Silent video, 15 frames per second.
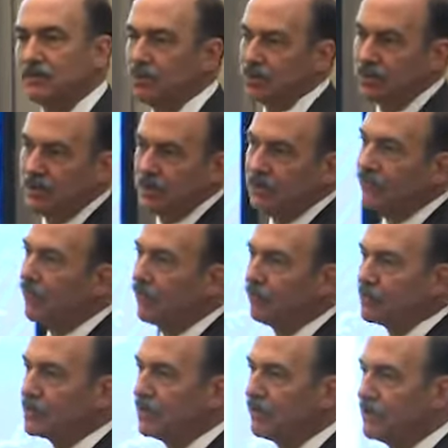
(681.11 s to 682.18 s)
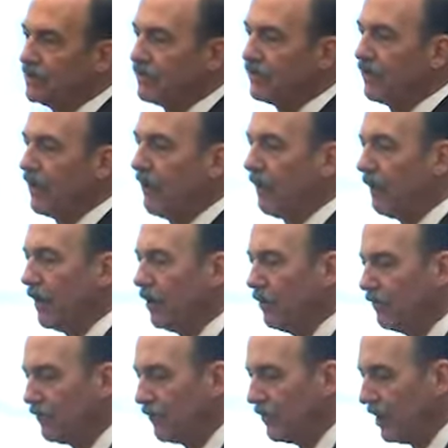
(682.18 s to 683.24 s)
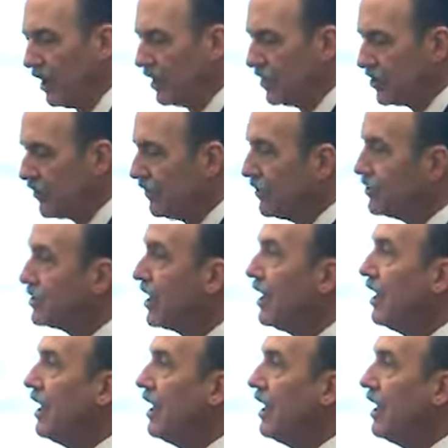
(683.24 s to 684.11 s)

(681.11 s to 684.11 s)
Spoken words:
just an informal series of interviews.